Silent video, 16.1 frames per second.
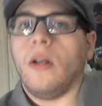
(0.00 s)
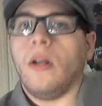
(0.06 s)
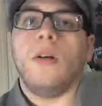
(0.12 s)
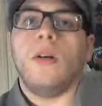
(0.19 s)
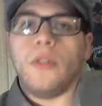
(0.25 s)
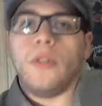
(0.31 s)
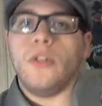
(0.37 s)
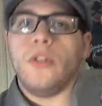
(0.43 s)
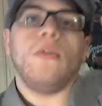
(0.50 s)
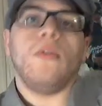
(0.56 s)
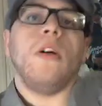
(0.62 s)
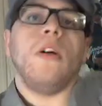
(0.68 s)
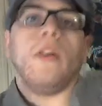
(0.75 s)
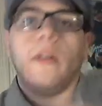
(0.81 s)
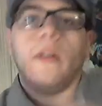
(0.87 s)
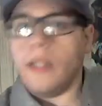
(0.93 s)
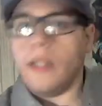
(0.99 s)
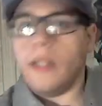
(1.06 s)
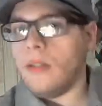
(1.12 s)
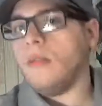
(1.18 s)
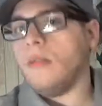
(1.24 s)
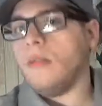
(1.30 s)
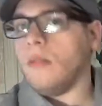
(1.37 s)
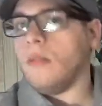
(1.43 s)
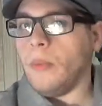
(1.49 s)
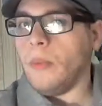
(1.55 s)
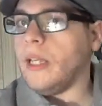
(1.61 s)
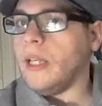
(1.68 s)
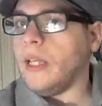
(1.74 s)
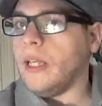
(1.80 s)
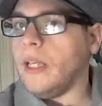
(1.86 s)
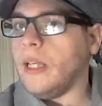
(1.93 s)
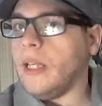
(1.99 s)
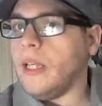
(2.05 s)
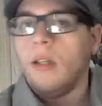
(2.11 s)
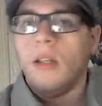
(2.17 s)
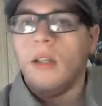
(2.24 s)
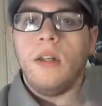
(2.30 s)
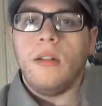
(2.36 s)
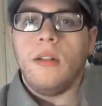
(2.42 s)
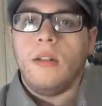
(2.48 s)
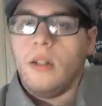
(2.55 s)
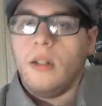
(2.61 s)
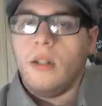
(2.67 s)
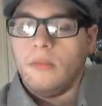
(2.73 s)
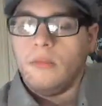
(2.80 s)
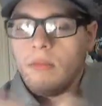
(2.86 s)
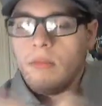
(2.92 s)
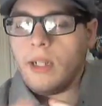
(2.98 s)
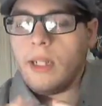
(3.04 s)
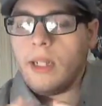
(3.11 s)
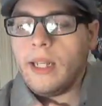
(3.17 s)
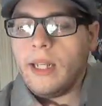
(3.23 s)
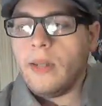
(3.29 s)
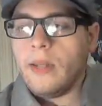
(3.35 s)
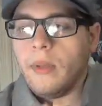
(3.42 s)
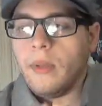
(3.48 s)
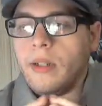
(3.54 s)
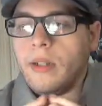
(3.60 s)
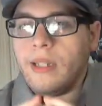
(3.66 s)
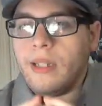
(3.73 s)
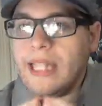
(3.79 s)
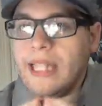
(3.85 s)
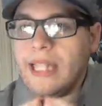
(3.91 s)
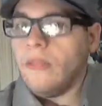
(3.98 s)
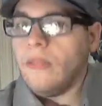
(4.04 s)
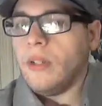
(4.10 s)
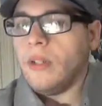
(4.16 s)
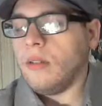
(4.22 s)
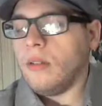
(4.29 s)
oh, she's stronger and he's a weak idiot. I like it where it's even.